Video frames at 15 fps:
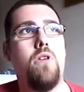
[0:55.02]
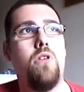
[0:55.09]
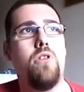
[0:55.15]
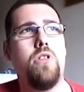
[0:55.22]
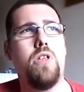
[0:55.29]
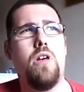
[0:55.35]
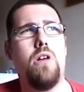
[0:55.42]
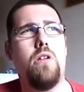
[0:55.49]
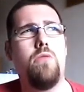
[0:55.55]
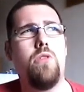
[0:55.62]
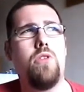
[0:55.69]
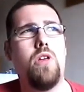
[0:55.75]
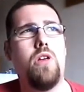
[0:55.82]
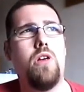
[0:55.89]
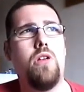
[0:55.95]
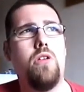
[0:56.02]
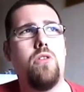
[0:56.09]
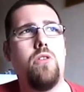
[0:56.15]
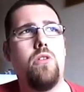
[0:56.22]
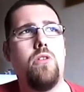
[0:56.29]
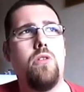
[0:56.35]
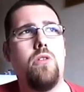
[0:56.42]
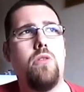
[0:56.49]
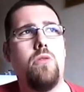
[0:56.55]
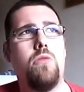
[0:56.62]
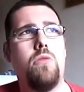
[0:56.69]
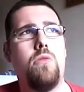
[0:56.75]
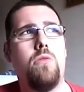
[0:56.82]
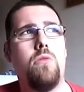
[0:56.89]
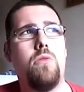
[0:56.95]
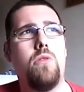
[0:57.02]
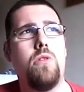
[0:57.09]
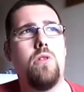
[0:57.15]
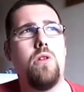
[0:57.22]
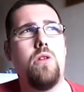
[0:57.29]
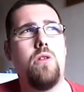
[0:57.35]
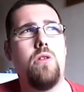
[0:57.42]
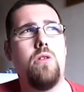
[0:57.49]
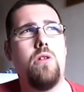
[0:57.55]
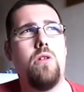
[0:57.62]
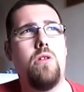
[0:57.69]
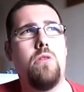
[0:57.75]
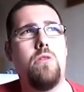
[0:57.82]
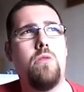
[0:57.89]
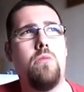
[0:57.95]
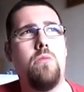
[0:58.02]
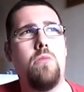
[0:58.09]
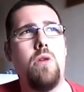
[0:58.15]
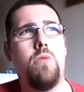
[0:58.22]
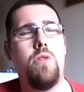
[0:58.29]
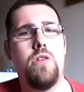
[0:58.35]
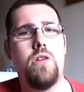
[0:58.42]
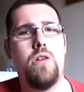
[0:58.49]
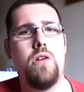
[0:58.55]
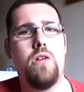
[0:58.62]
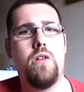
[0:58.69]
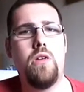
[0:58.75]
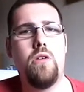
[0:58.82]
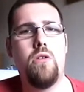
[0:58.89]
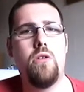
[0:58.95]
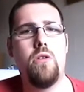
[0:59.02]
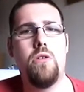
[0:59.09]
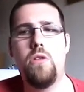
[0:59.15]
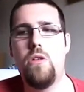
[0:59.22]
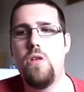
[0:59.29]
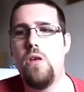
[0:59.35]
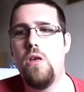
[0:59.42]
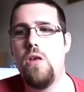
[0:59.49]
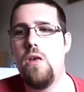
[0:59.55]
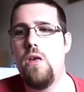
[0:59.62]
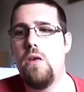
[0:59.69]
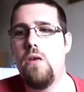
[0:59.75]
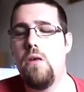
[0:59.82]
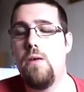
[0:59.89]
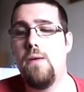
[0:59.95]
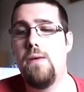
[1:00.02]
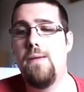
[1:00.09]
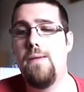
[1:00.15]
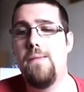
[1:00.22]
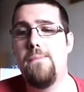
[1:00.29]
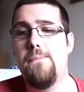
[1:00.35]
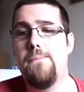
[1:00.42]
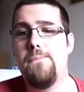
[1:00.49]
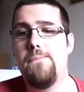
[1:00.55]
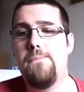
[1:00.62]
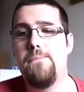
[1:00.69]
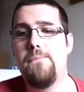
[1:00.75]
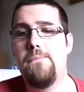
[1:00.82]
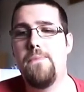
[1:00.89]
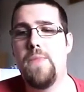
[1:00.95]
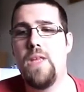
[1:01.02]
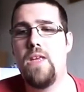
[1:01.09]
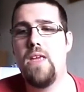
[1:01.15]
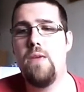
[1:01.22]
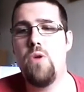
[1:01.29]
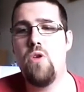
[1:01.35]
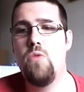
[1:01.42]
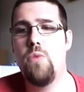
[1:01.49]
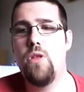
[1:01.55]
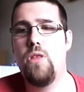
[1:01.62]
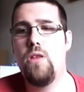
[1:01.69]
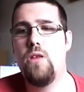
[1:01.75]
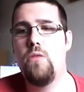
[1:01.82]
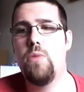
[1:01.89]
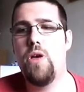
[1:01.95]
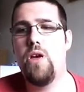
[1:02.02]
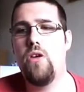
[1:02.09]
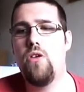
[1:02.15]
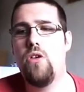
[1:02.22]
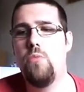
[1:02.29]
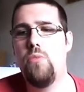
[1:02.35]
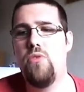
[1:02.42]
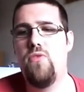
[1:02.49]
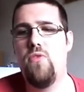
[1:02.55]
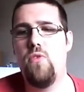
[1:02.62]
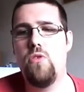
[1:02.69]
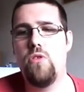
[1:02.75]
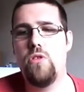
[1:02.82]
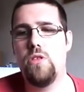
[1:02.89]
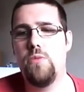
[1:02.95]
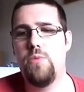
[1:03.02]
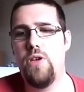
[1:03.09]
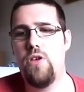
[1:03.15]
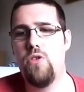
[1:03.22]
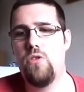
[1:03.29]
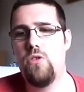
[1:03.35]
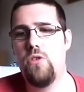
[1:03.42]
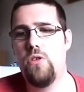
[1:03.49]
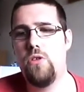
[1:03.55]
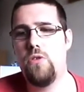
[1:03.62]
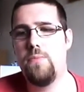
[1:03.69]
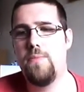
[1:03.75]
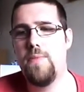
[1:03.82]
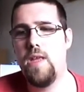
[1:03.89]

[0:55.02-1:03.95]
Saturday or Sunday? No, might have been Saturday I got it. It came out on Monday, but I got it before because I pre-ordered it.